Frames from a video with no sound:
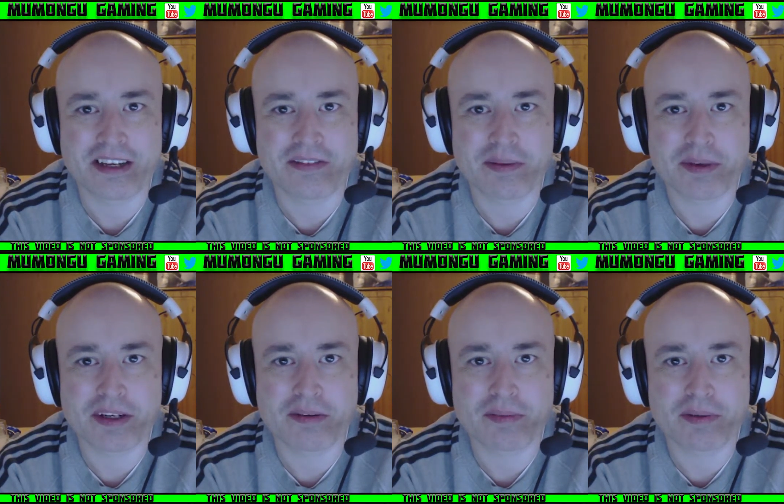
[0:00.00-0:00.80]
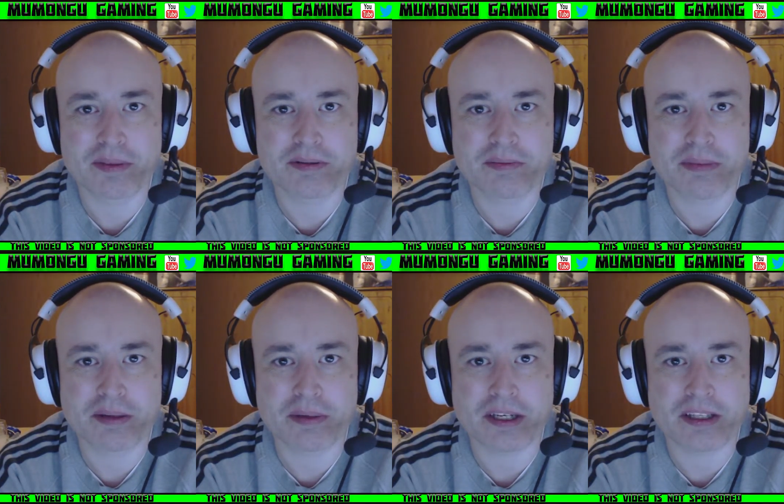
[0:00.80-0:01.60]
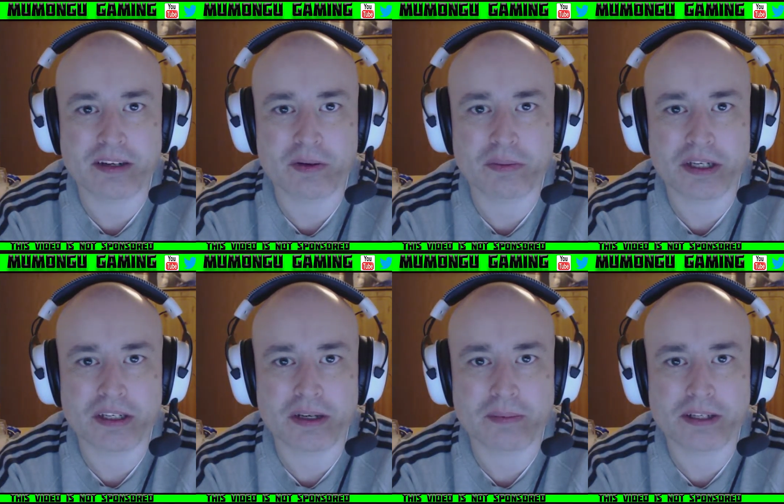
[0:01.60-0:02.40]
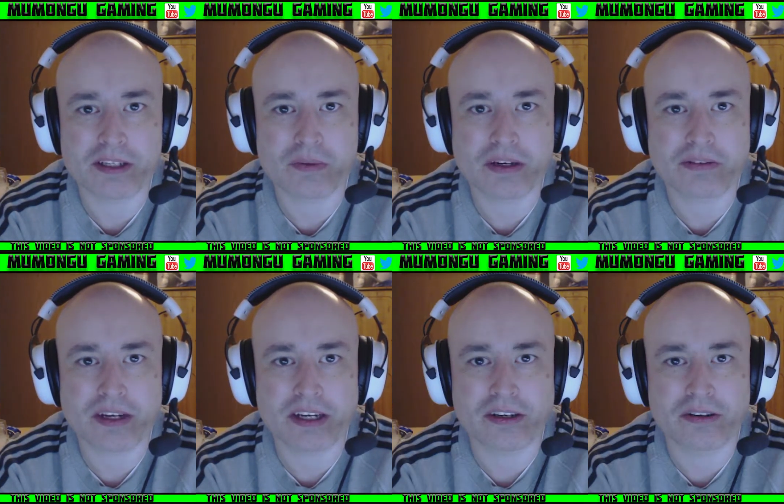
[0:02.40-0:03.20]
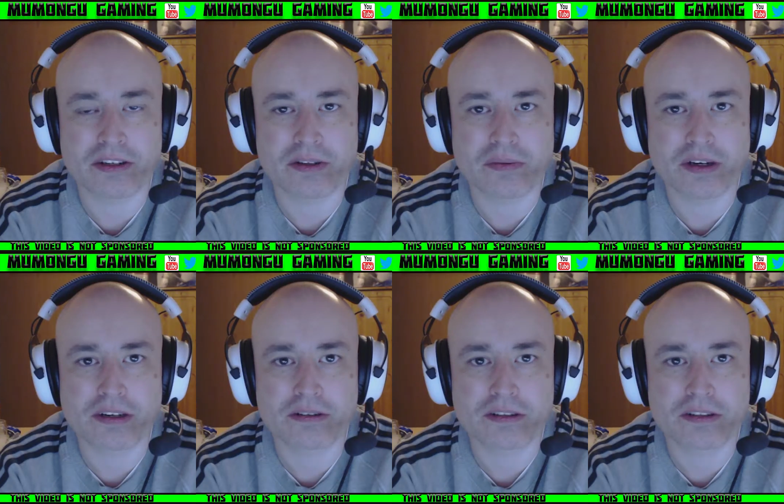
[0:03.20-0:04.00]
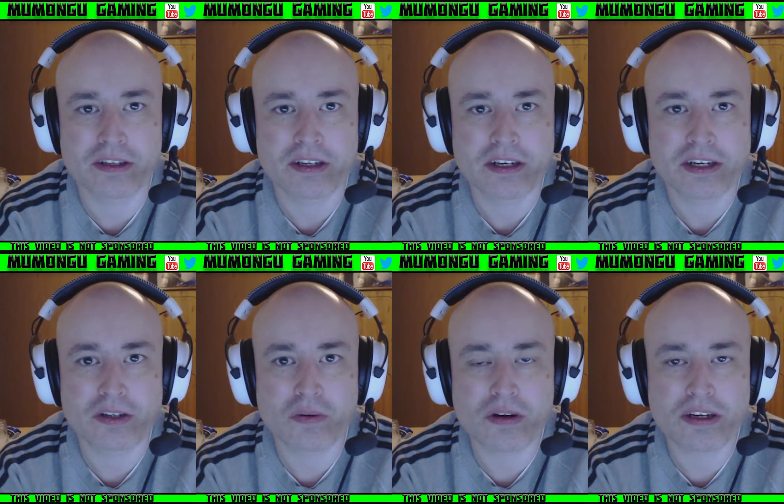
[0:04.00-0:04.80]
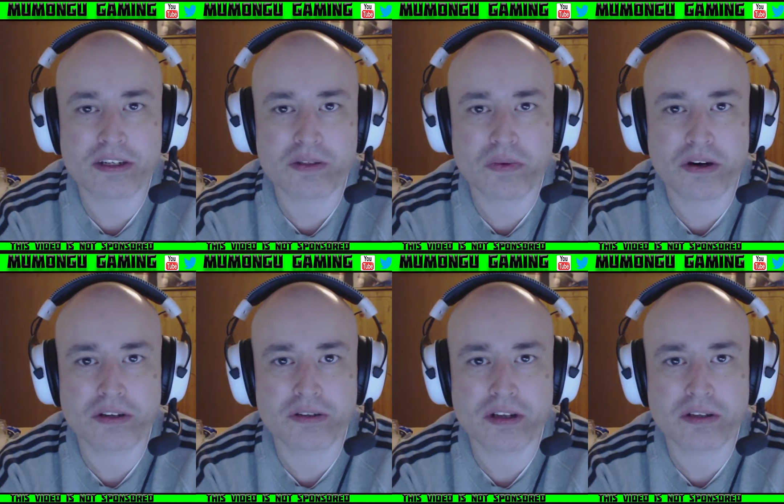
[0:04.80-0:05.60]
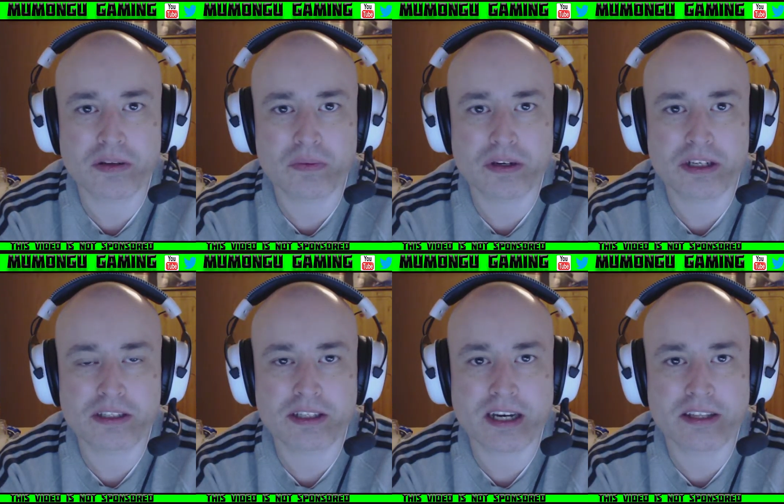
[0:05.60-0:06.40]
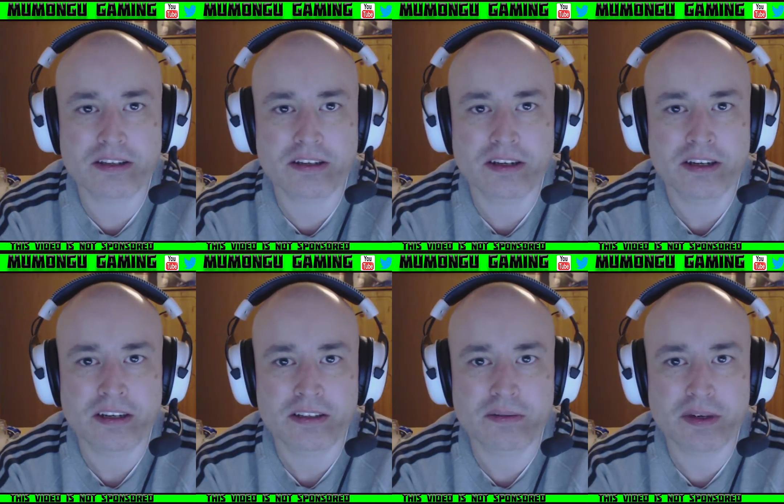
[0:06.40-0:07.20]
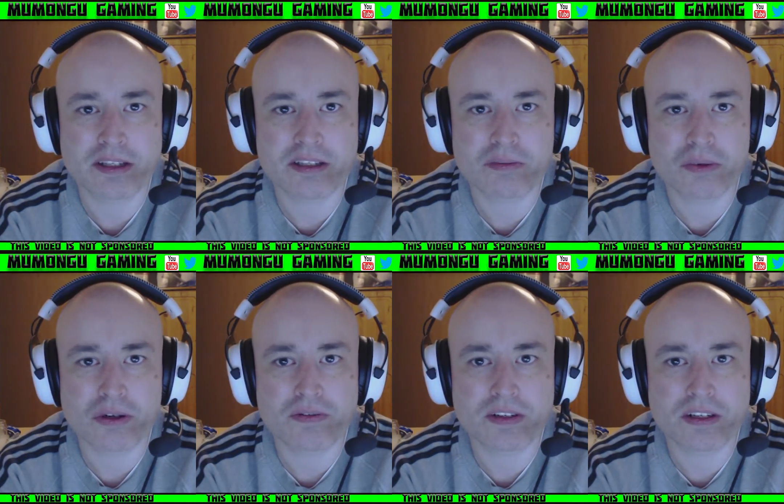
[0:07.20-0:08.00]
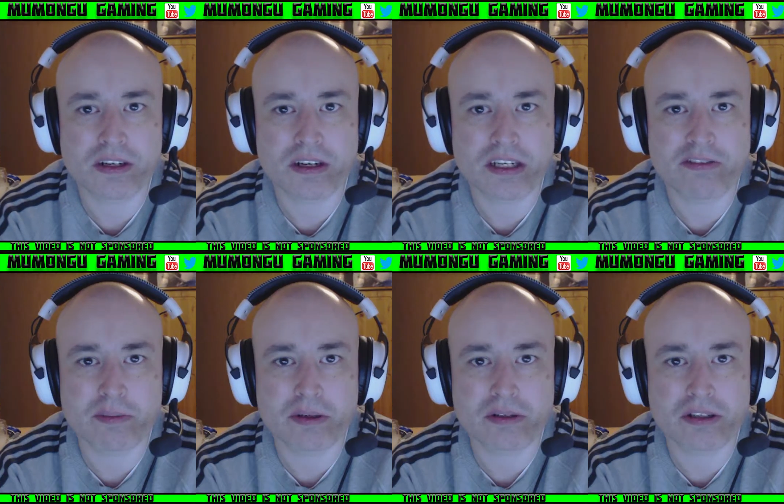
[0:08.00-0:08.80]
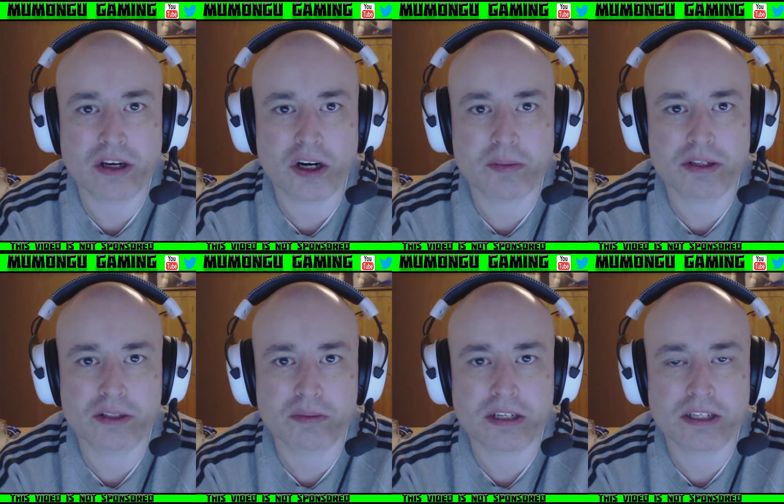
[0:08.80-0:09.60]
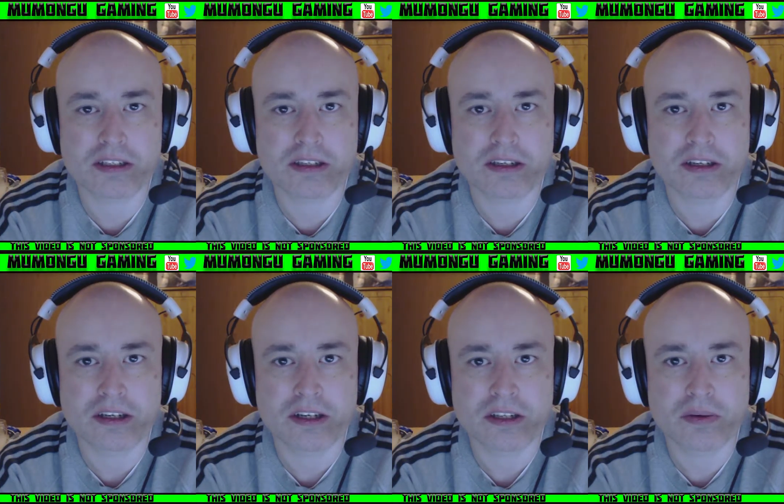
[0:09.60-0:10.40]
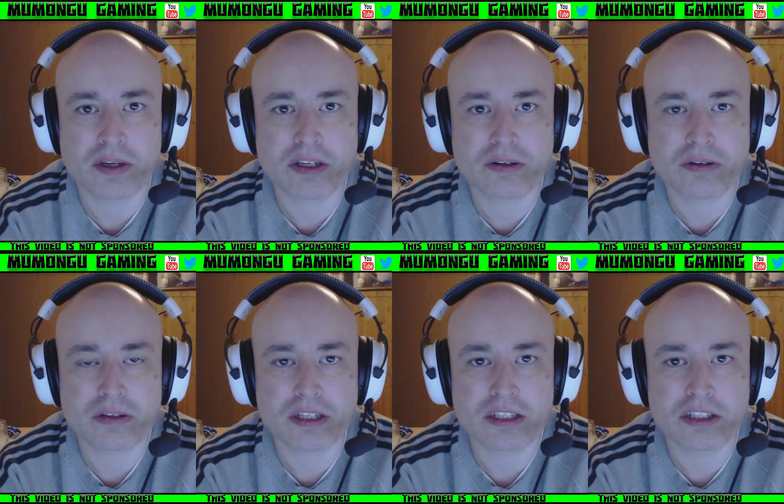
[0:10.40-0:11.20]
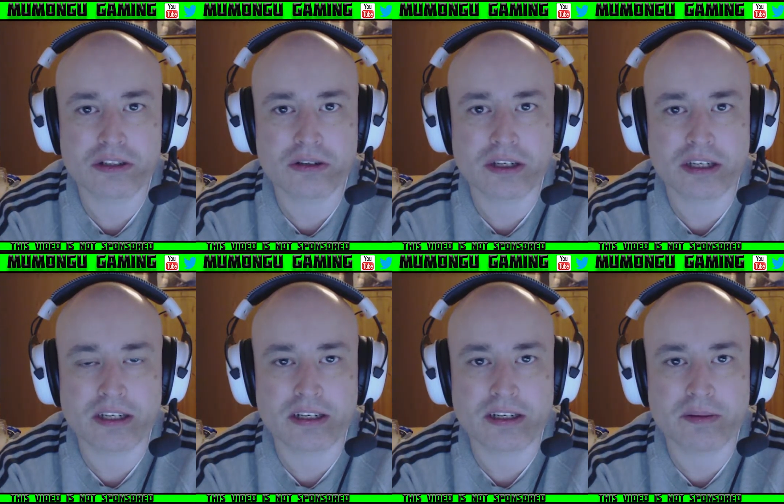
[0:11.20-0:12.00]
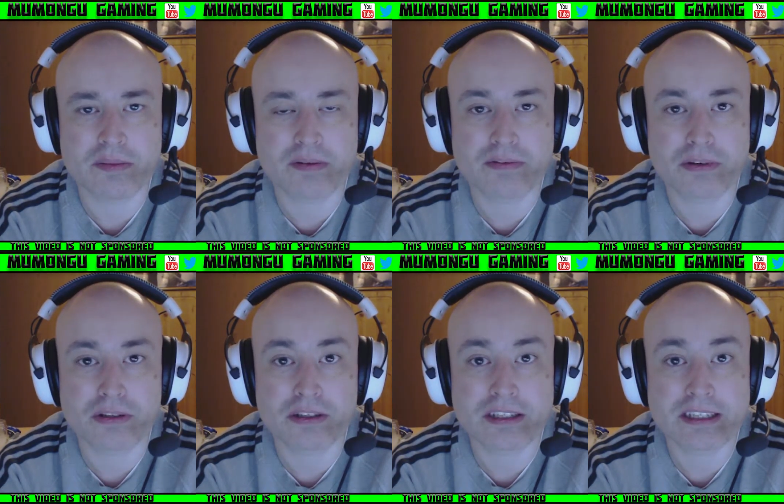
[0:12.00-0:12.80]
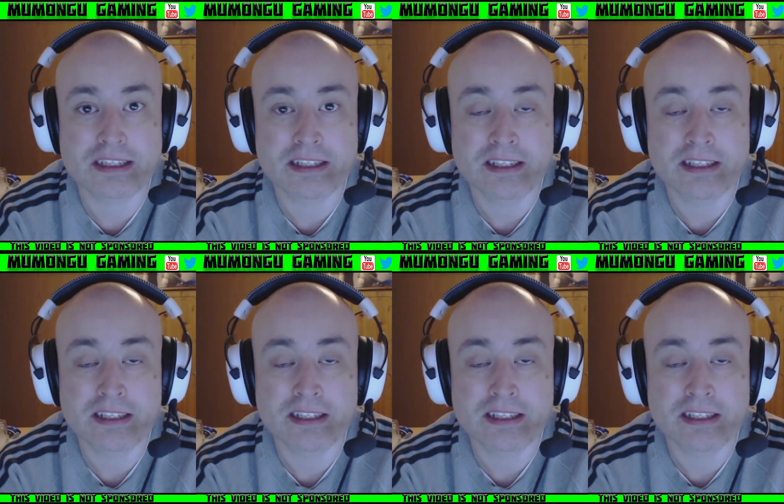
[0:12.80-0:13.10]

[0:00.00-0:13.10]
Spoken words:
give them a compliment. Maybe that would be a better way of getting on in the world and all working as one and working together to make this more of a livable and harmonious place that we can all like enjoy. Unfortunately,